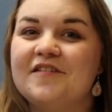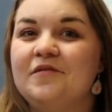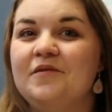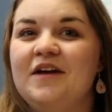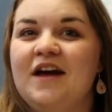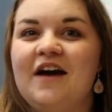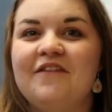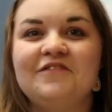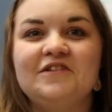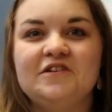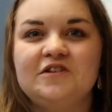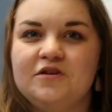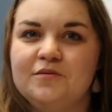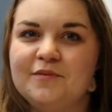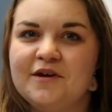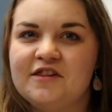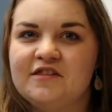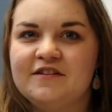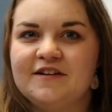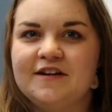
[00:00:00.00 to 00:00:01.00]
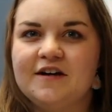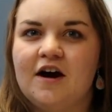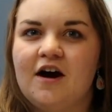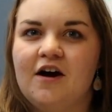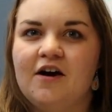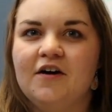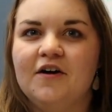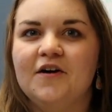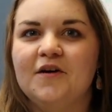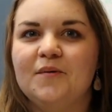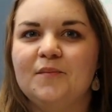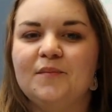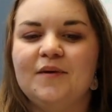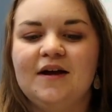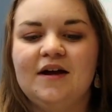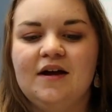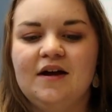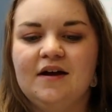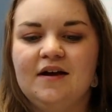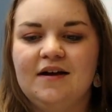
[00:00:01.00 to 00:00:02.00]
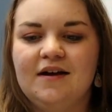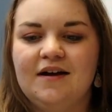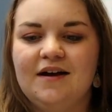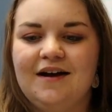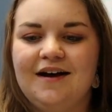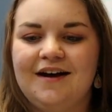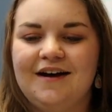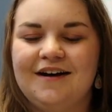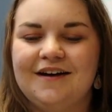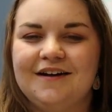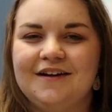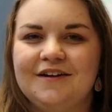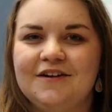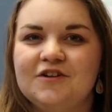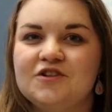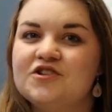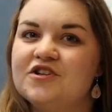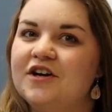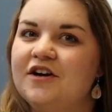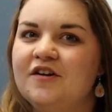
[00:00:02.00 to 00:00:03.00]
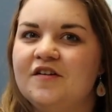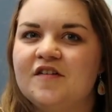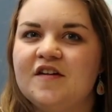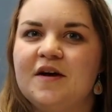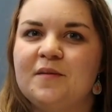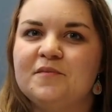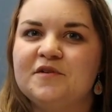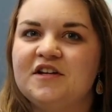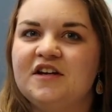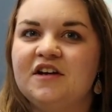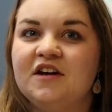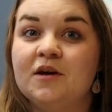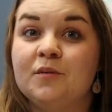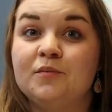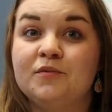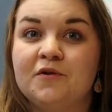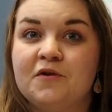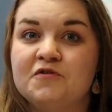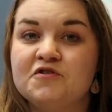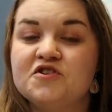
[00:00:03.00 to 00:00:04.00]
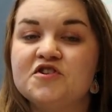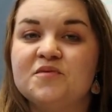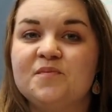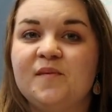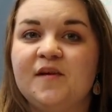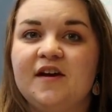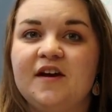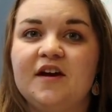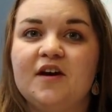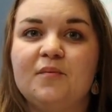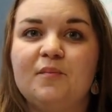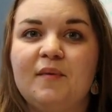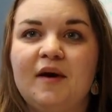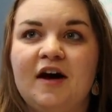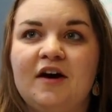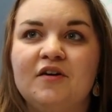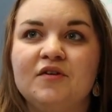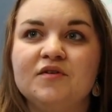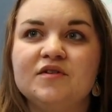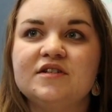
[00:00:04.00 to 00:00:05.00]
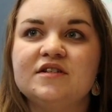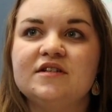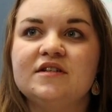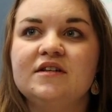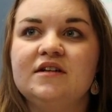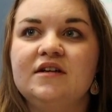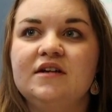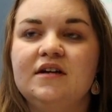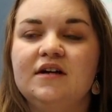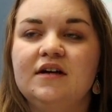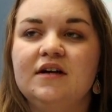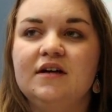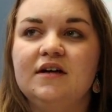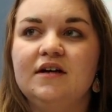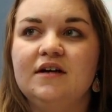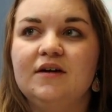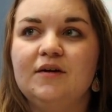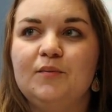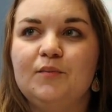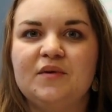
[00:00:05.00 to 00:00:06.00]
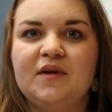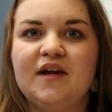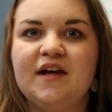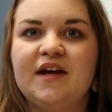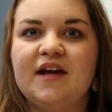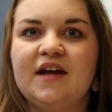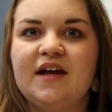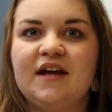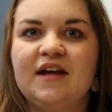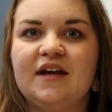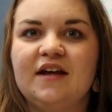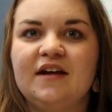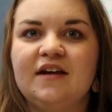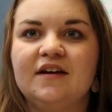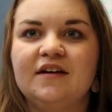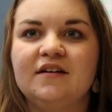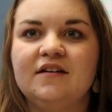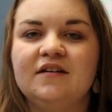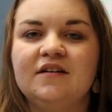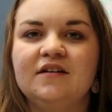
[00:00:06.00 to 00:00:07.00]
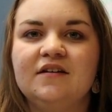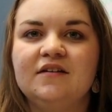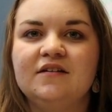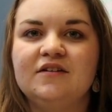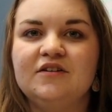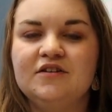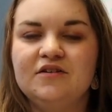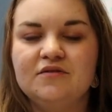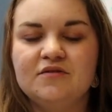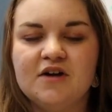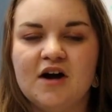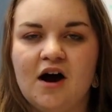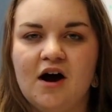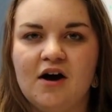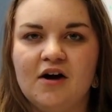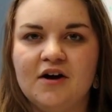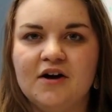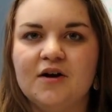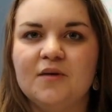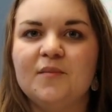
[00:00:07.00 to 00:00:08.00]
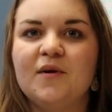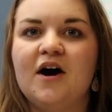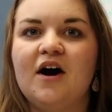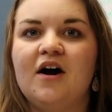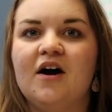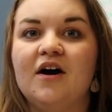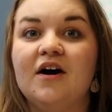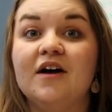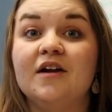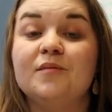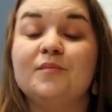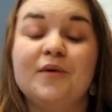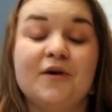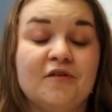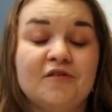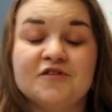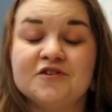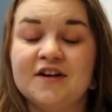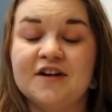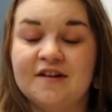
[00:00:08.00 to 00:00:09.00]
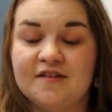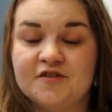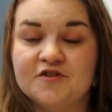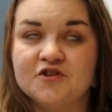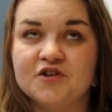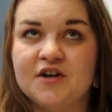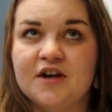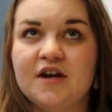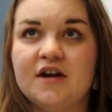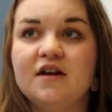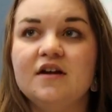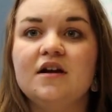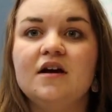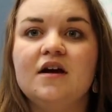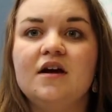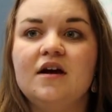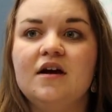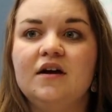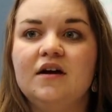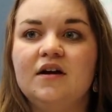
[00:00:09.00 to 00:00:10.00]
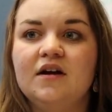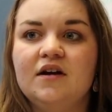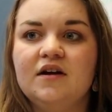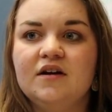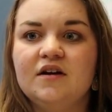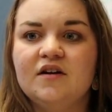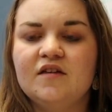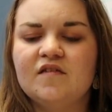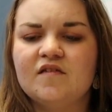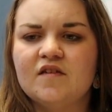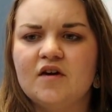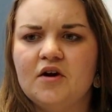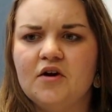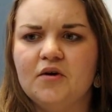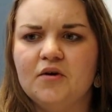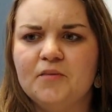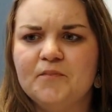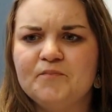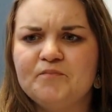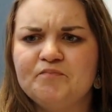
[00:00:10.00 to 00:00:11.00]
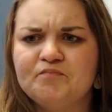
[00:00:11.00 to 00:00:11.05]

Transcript: so we have a new monthly column. Charles Upding approached me about doing a new column on postal history. So